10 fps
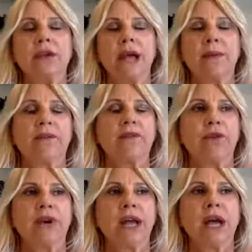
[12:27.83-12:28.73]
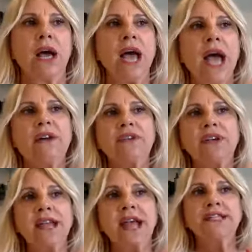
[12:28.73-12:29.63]
Glamifornia have
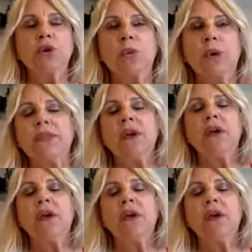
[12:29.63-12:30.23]
connected with